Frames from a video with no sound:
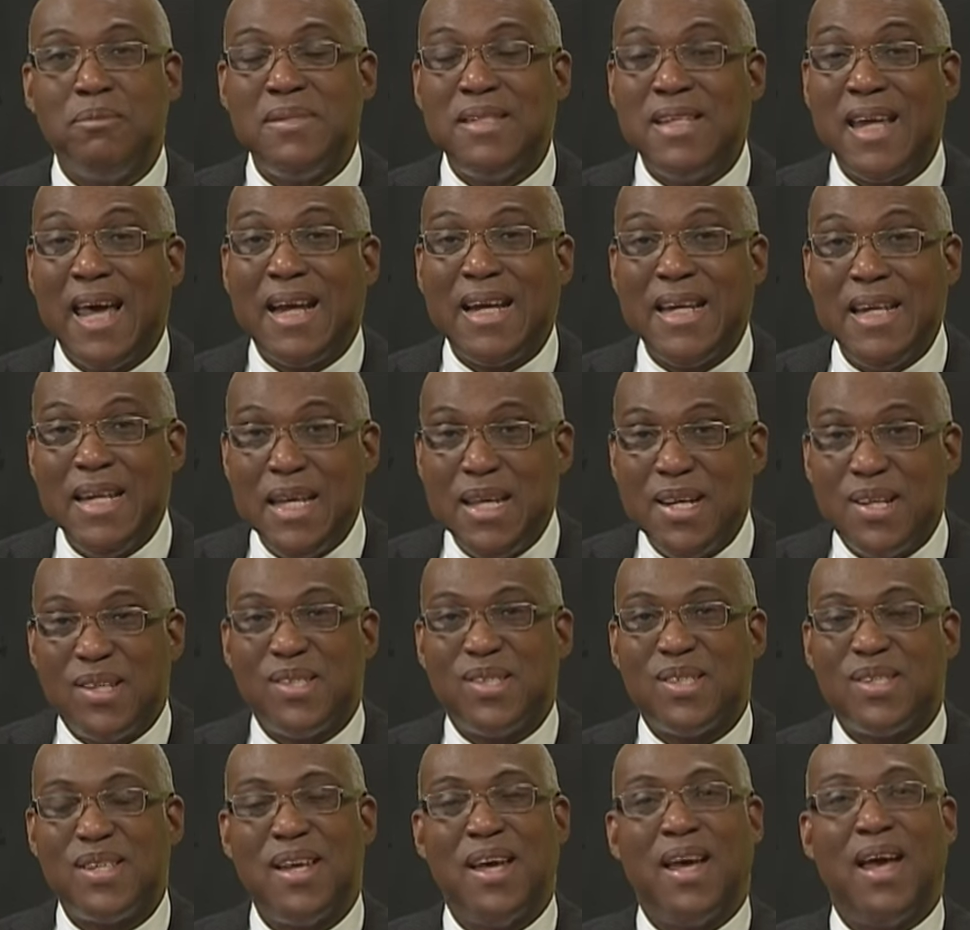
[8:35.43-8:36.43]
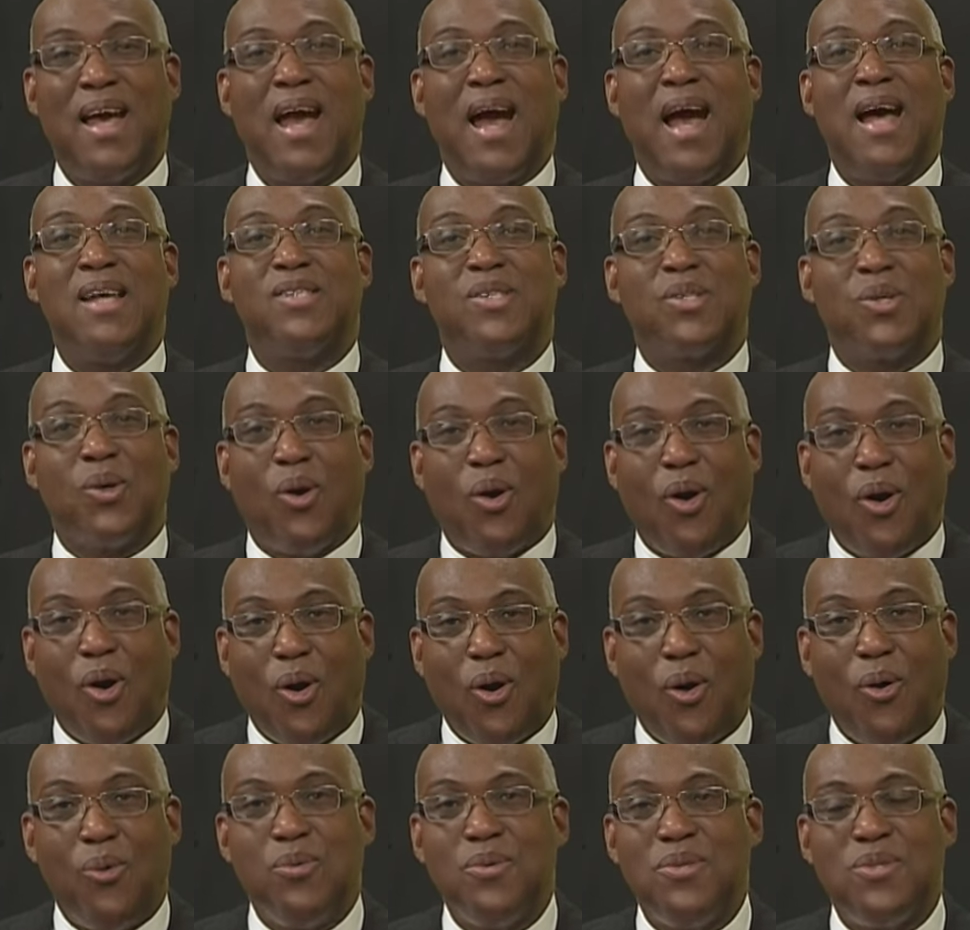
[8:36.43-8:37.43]
techniques as to
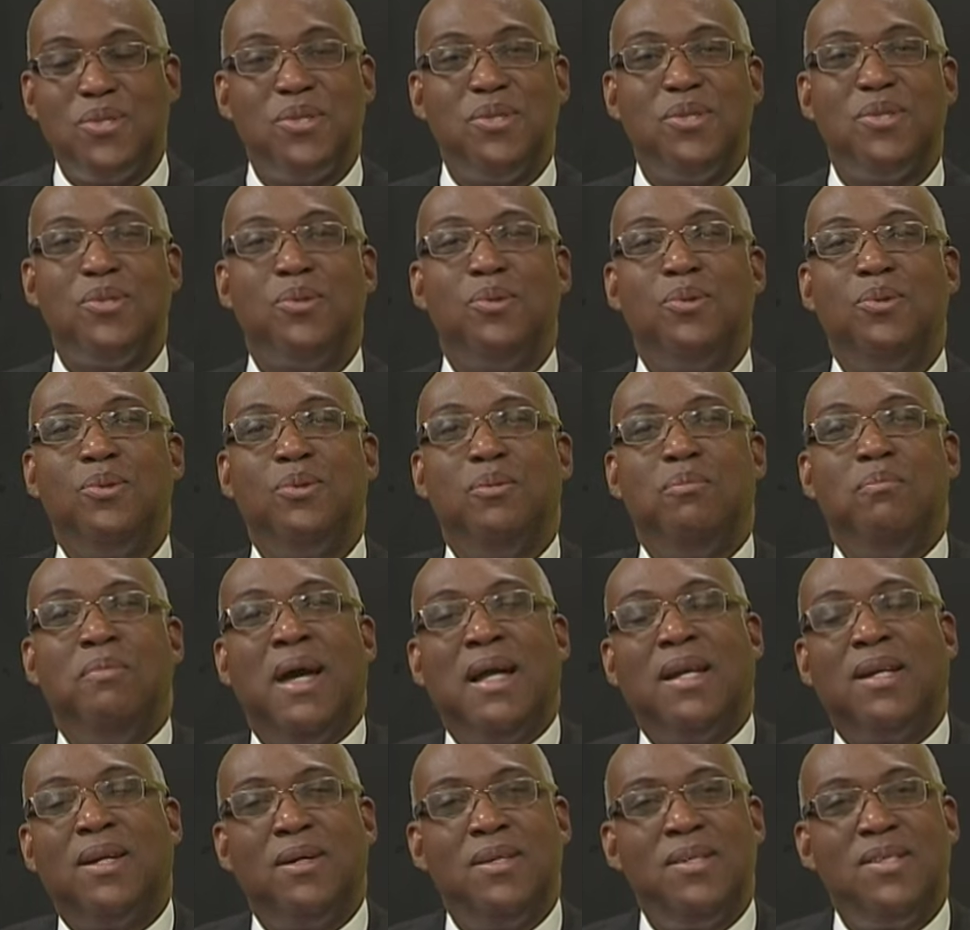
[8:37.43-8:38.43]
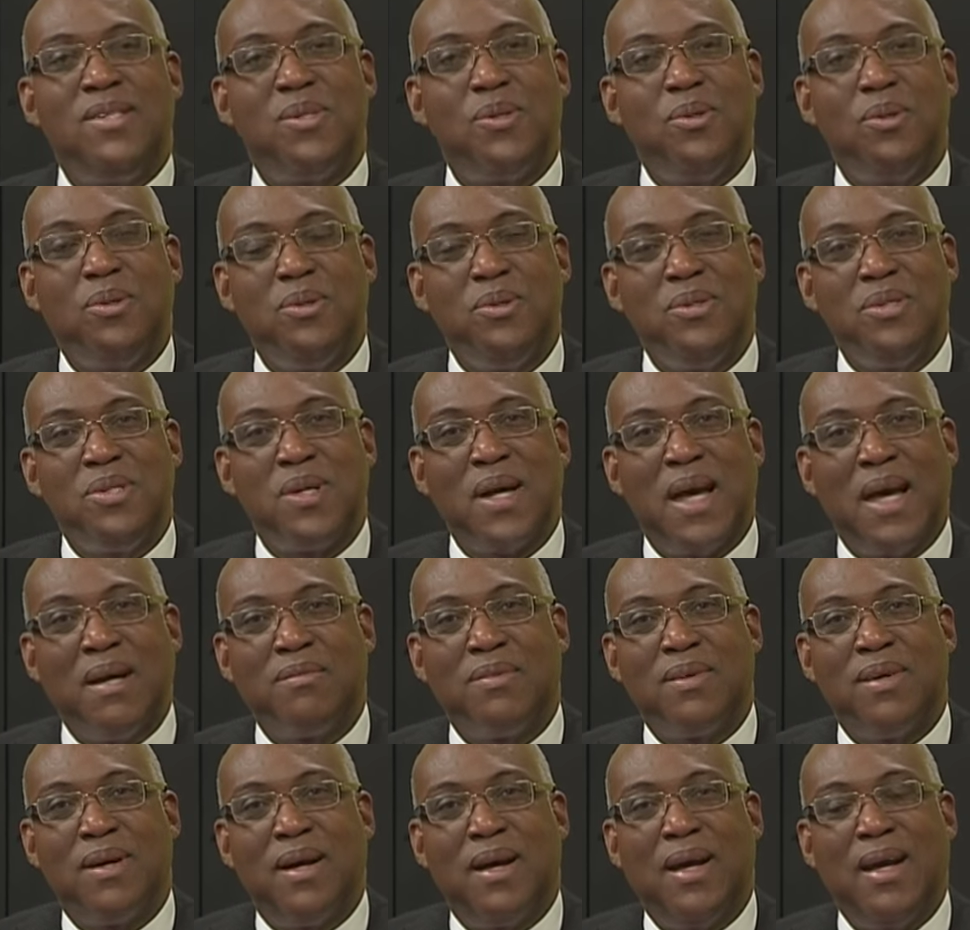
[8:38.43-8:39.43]
how to do better. It's so good to
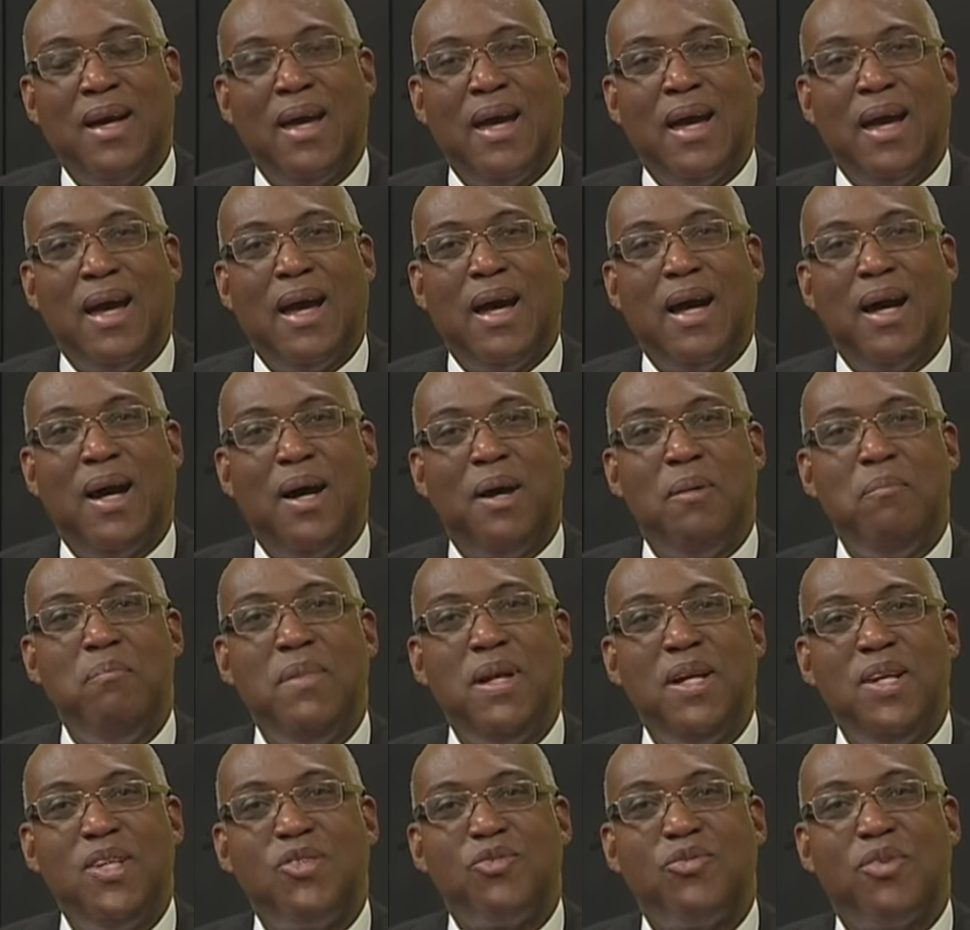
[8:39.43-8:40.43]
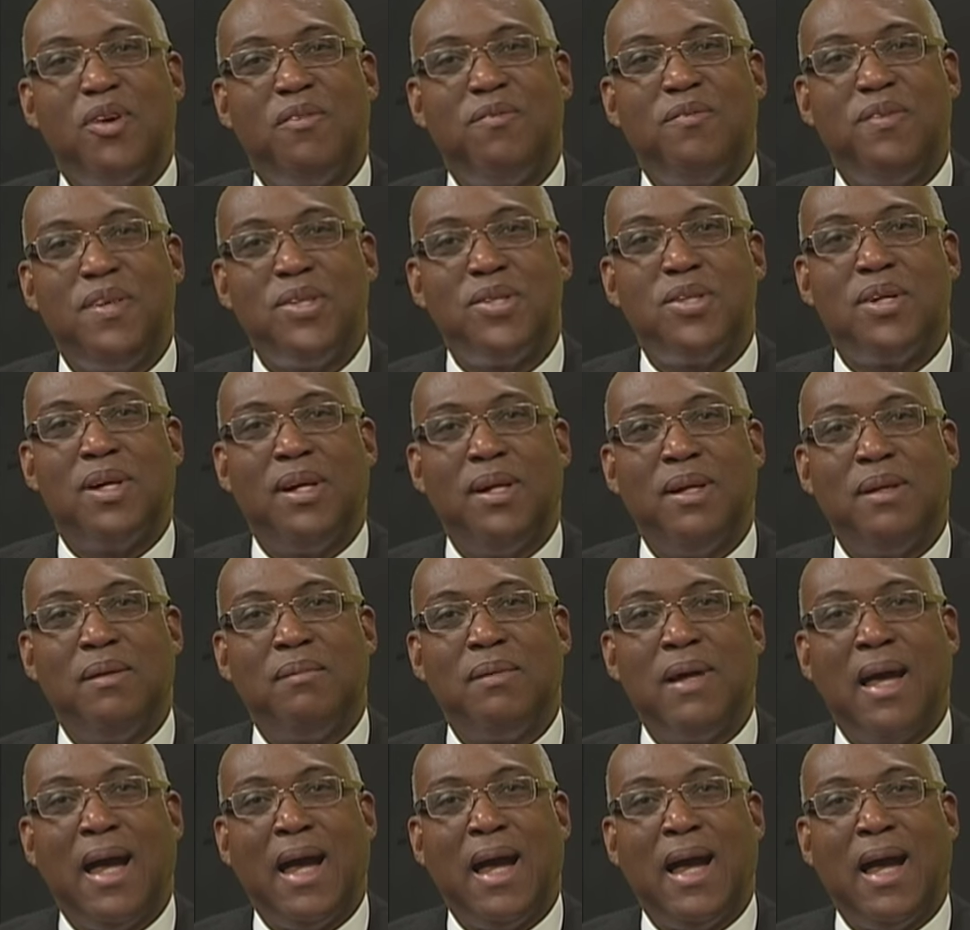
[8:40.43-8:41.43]
have a ministry official
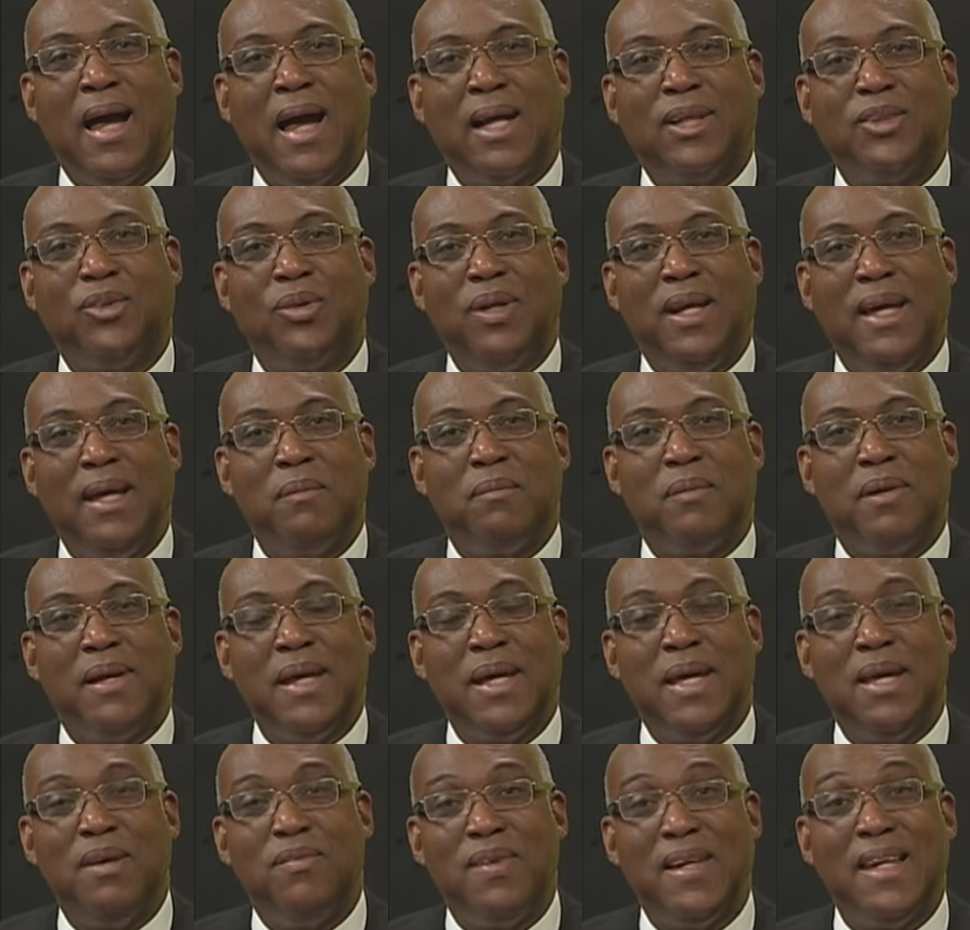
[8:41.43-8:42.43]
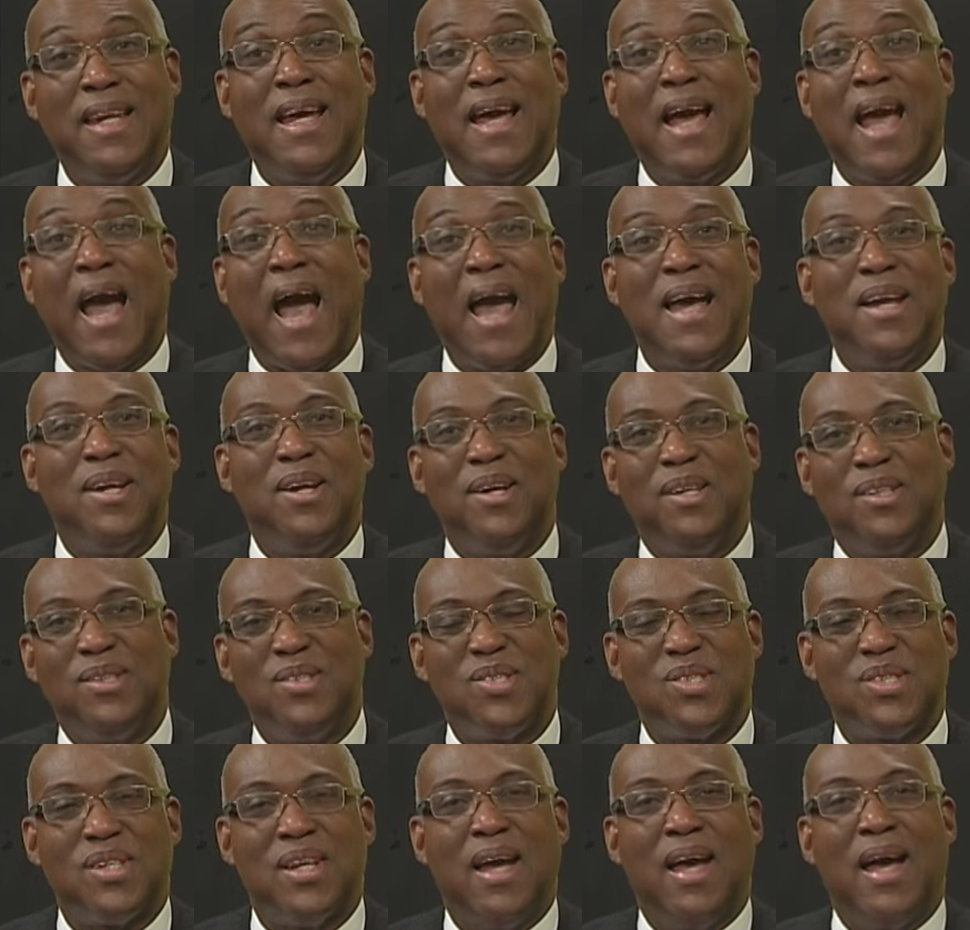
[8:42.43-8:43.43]
actually giving
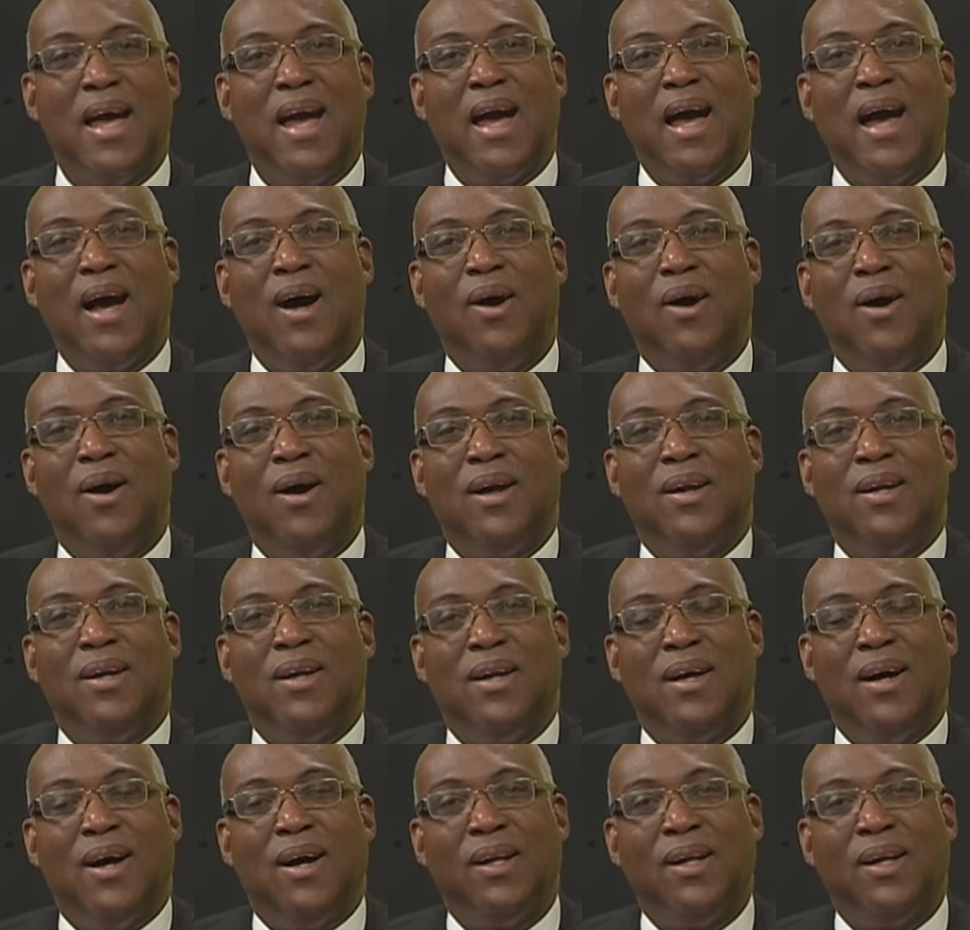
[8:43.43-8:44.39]
guidance on